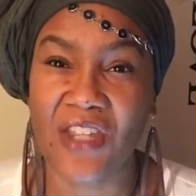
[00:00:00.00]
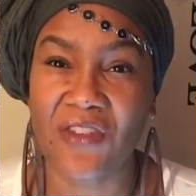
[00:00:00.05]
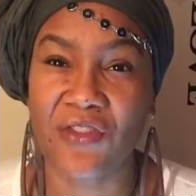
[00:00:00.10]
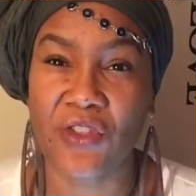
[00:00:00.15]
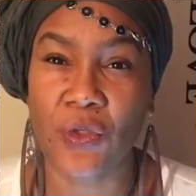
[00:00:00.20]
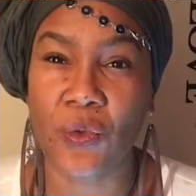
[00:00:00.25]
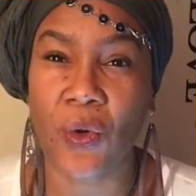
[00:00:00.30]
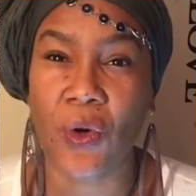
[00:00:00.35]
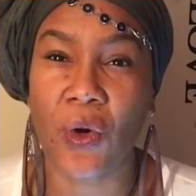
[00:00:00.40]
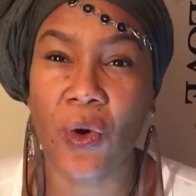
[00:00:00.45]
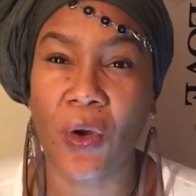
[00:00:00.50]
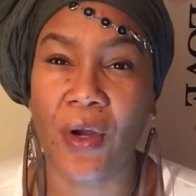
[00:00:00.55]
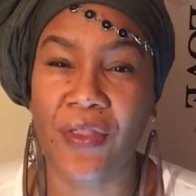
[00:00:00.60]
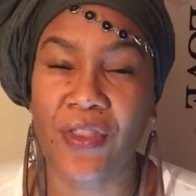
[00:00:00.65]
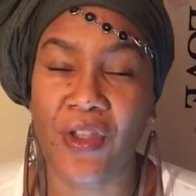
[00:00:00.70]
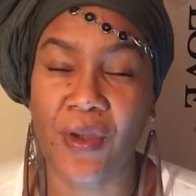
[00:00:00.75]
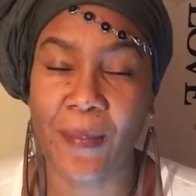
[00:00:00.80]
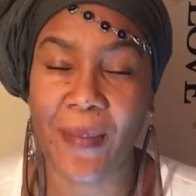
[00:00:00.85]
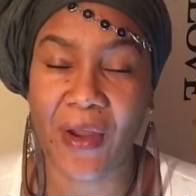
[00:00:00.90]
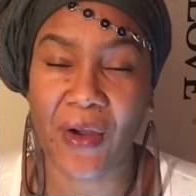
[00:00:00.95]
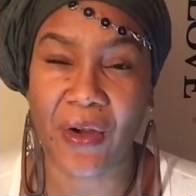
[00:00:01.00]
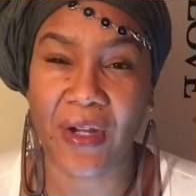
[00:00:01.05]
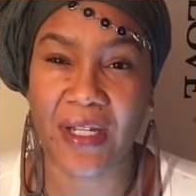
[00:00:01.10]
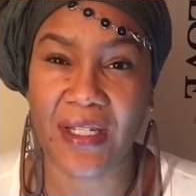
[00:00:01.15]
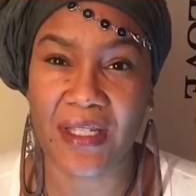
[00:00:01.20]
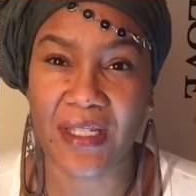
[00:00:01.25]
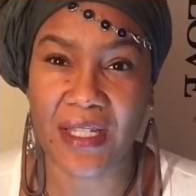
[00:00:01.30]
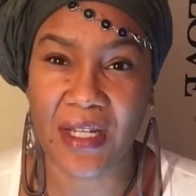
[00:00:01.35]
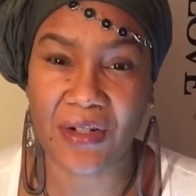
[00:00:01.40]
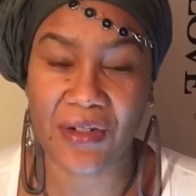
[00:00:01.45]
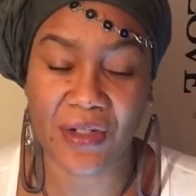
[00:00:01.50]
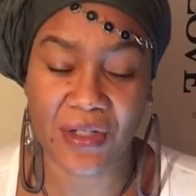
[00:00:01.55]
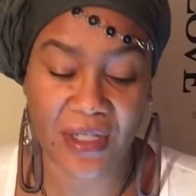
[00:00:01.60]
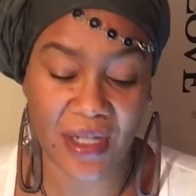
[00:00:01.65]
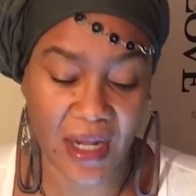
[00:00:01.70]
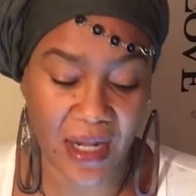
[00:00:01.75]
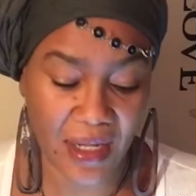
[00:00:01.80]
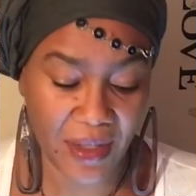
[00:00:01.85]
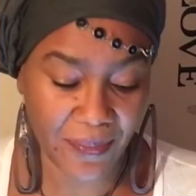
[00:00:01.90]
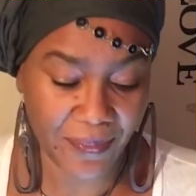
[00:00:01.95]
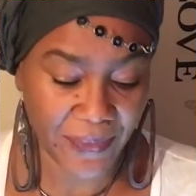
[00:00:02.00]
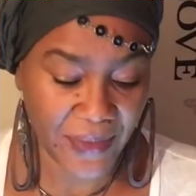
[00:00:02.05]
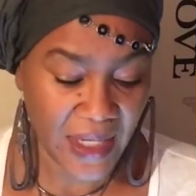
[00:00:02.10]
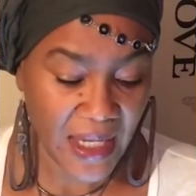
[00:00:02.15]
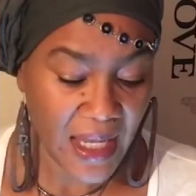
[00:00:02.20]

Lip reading: if you are on the American standard diet.